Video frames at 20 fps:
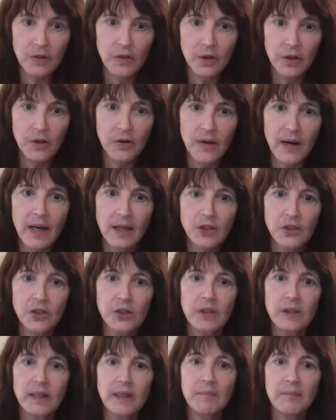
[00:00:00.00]
you're
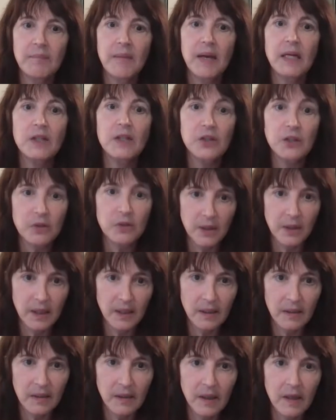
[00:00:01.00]
actually
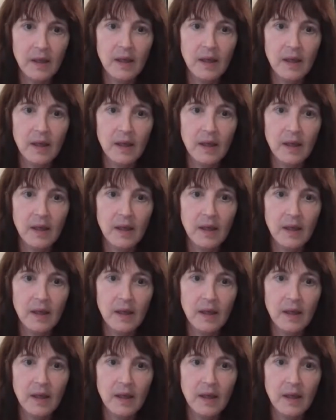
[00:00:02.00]
measuring